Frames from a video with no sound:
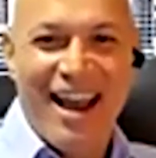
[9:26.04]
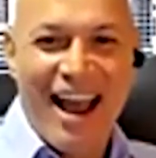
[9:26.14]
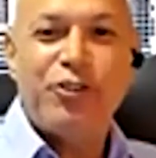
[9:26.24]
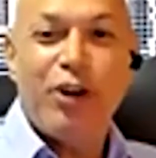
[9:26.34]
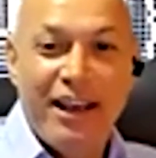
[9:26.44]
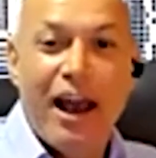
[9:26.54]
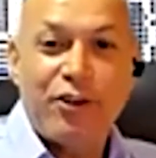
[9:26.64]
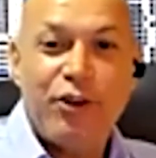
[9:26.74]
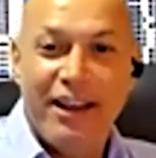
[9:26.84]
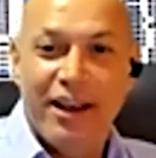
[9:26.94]
actually,
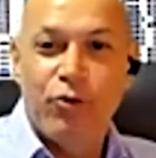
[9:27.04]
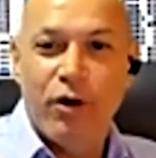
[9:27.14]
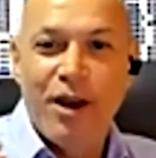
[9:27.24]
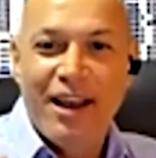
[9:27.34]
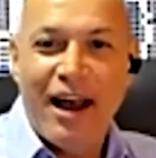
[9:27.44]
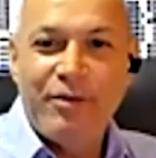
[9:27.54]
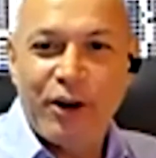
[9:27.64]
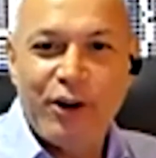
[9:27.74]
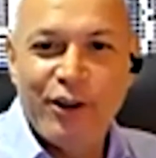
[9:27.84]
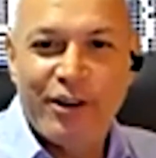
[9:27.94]
I'm
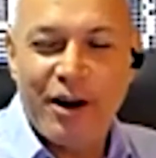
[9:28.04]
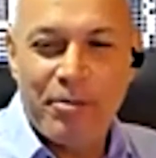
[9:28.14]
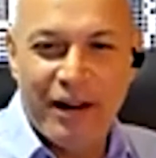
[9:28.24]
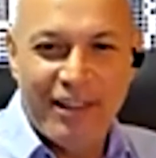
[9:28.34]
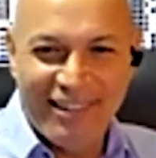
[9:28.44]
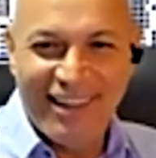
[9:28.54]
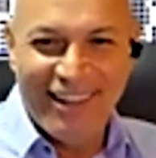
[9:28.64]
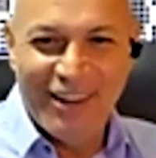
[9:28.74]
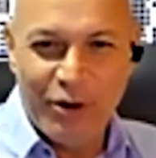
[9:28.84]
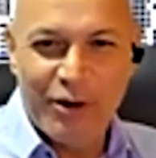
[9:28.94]
sorry to interrupt, but
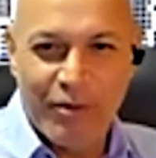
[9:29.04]
you're